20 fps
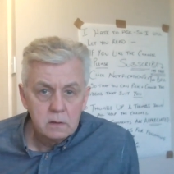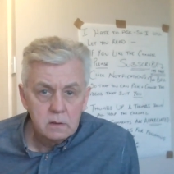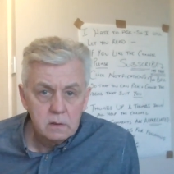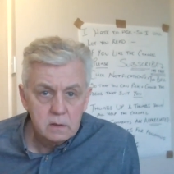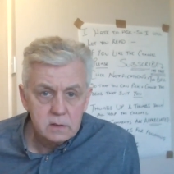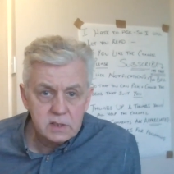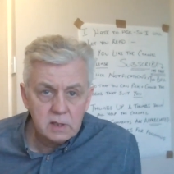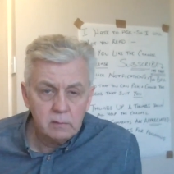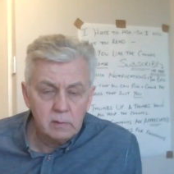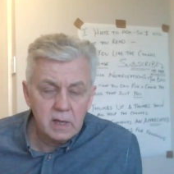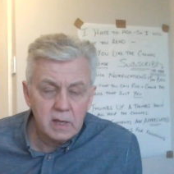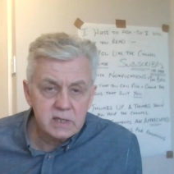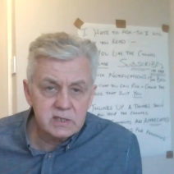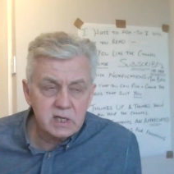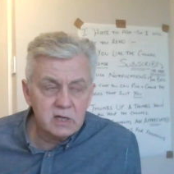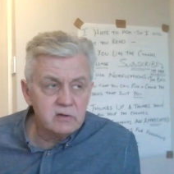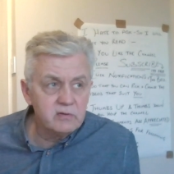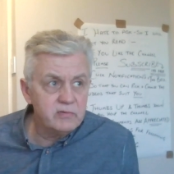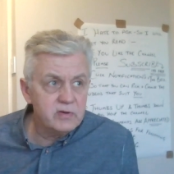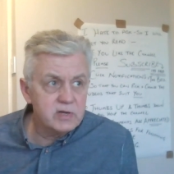Sound like
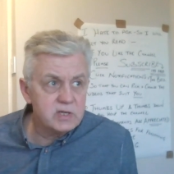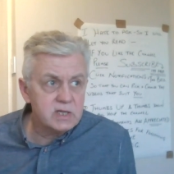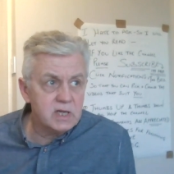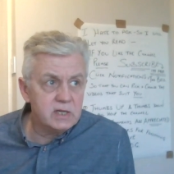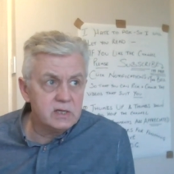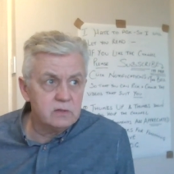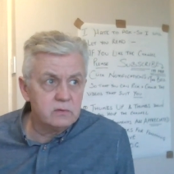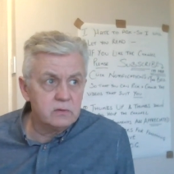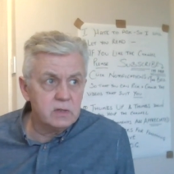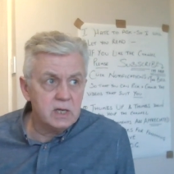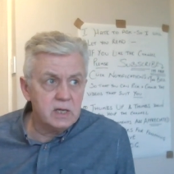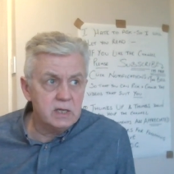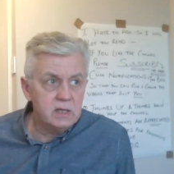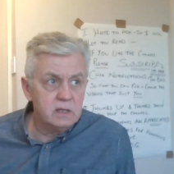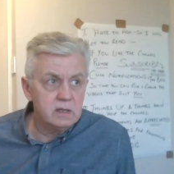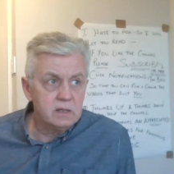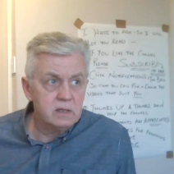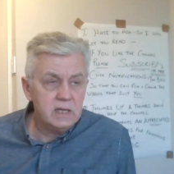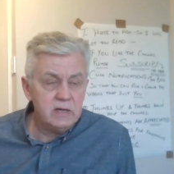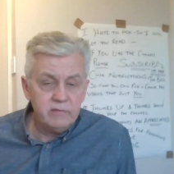Sandovich there, don't I?
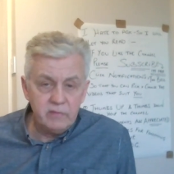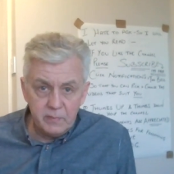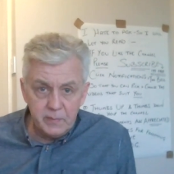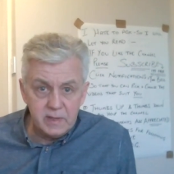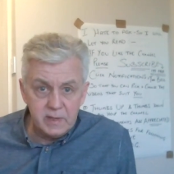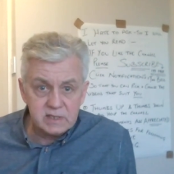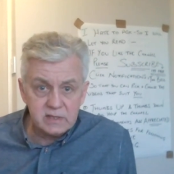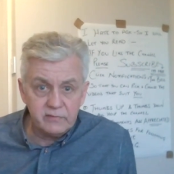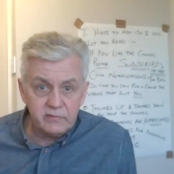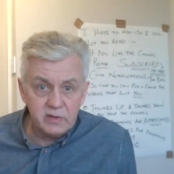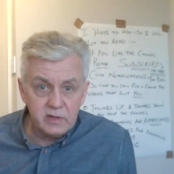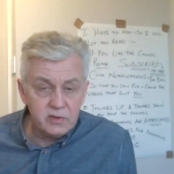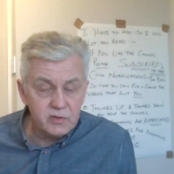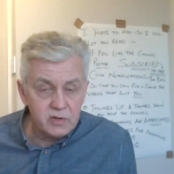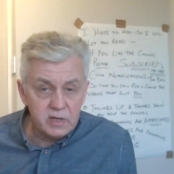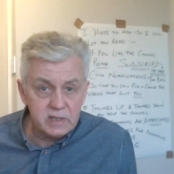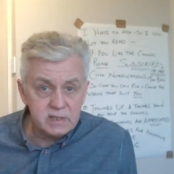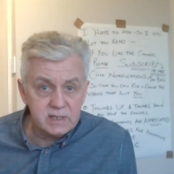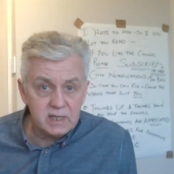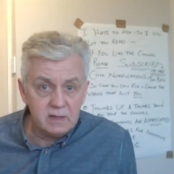He repeats everything
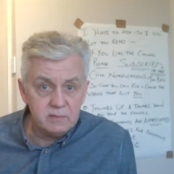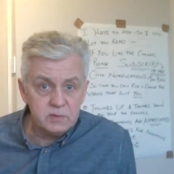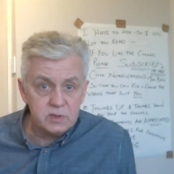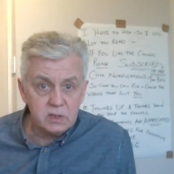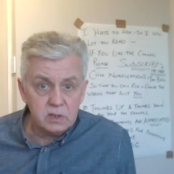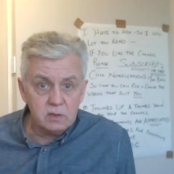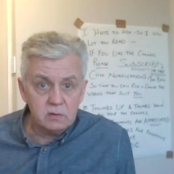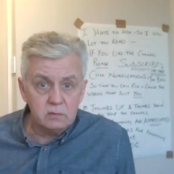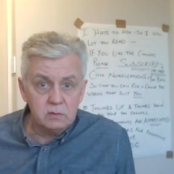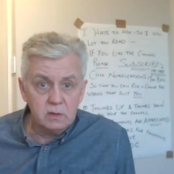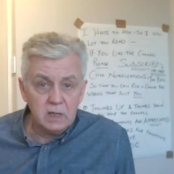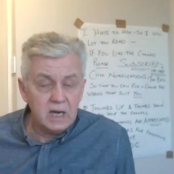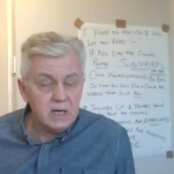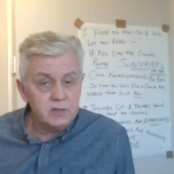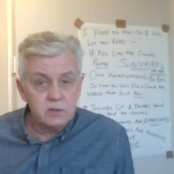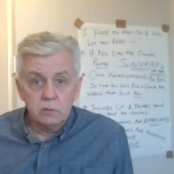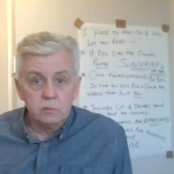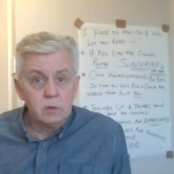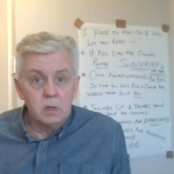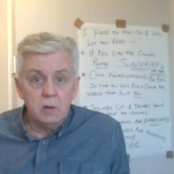three times, you know. I
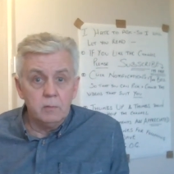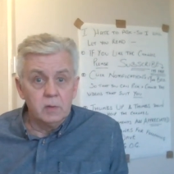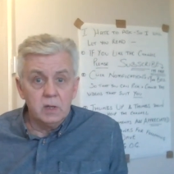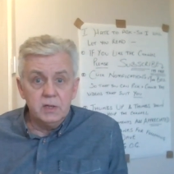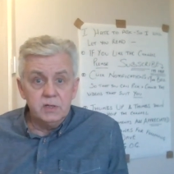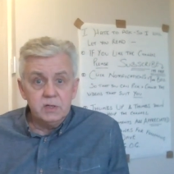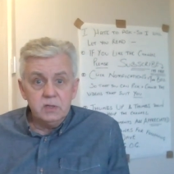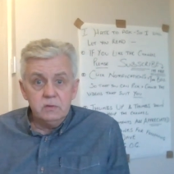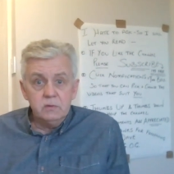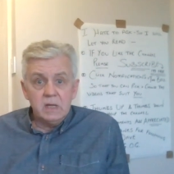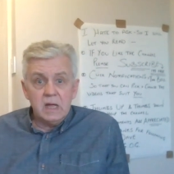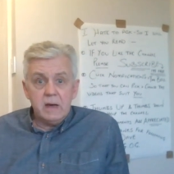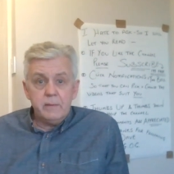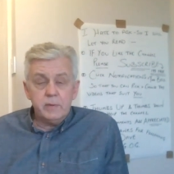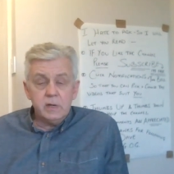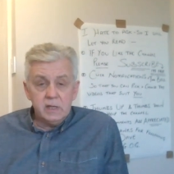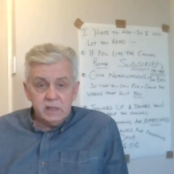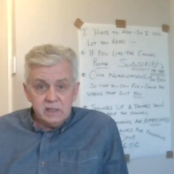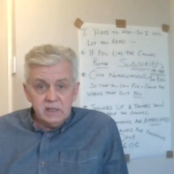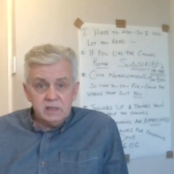don't normally do that,
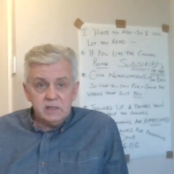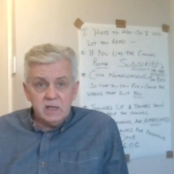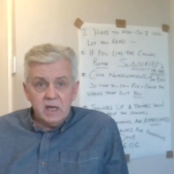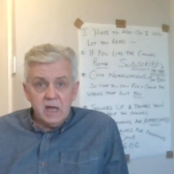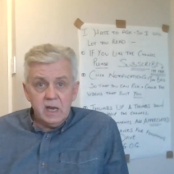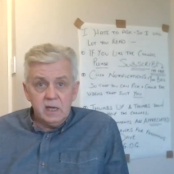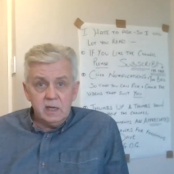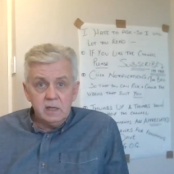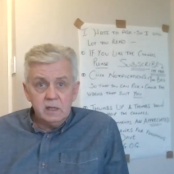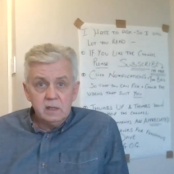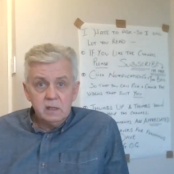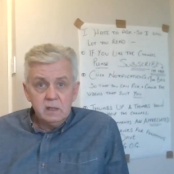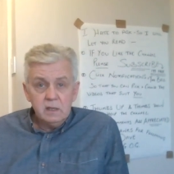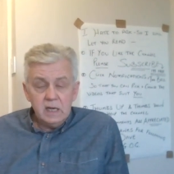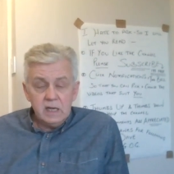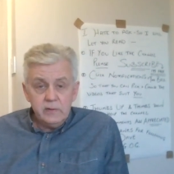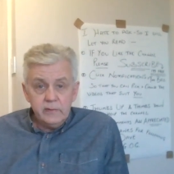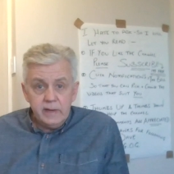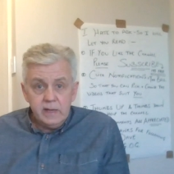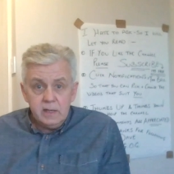but I did then.
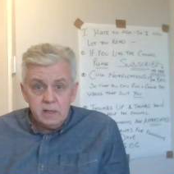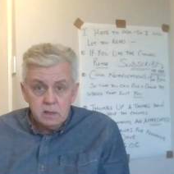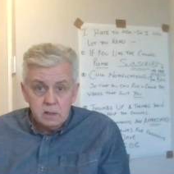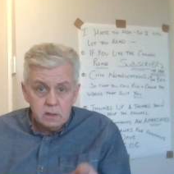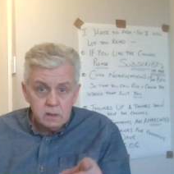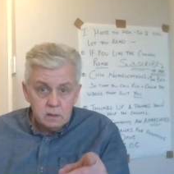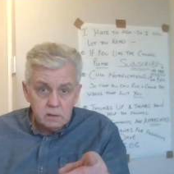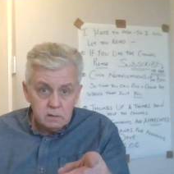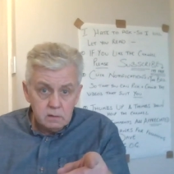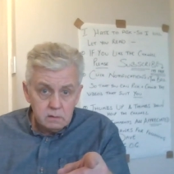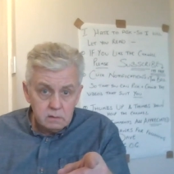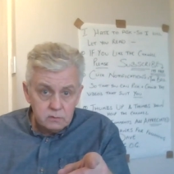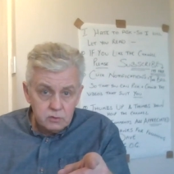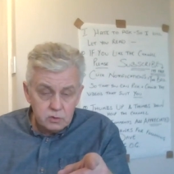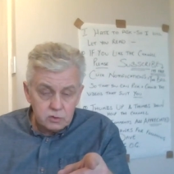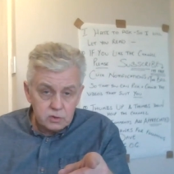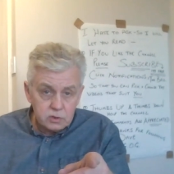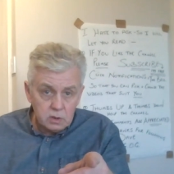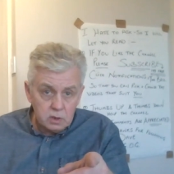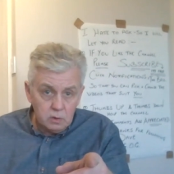Anyway,
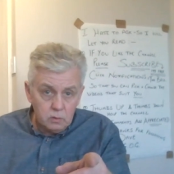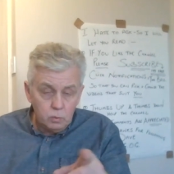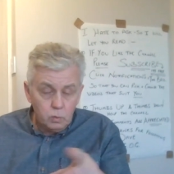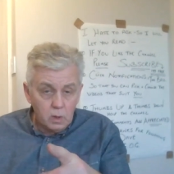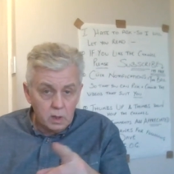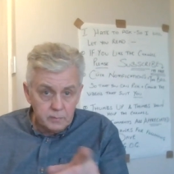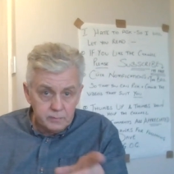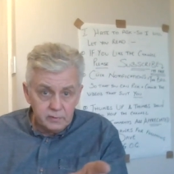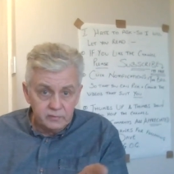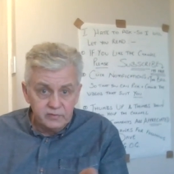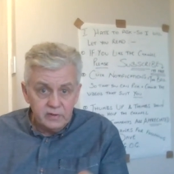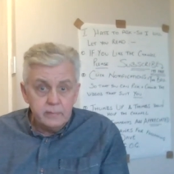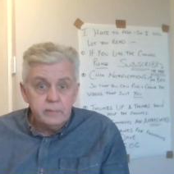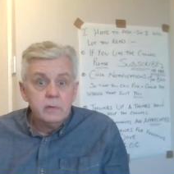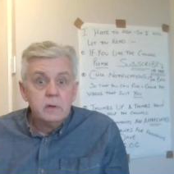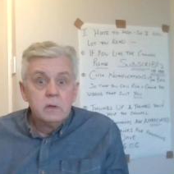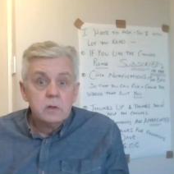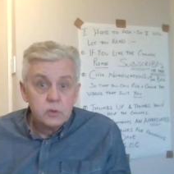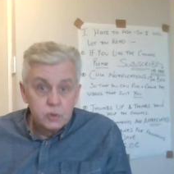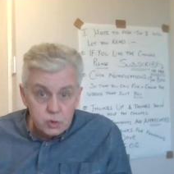just to go one above him,
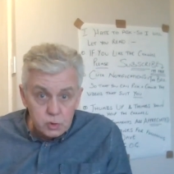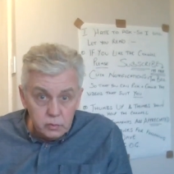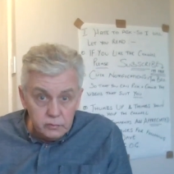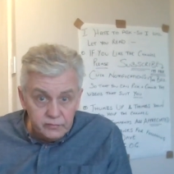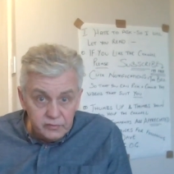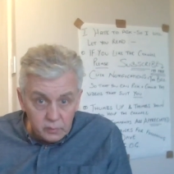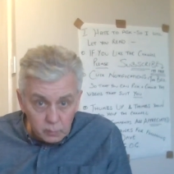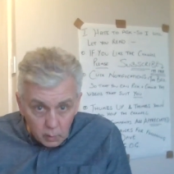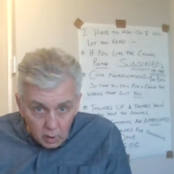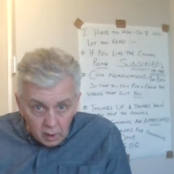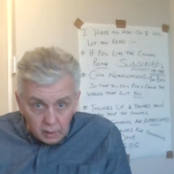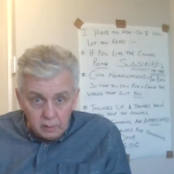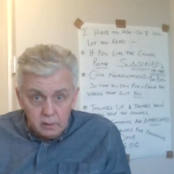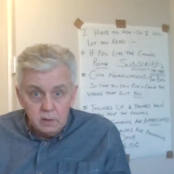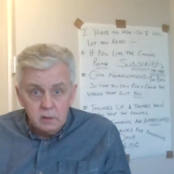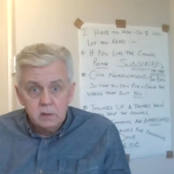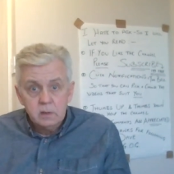two for one.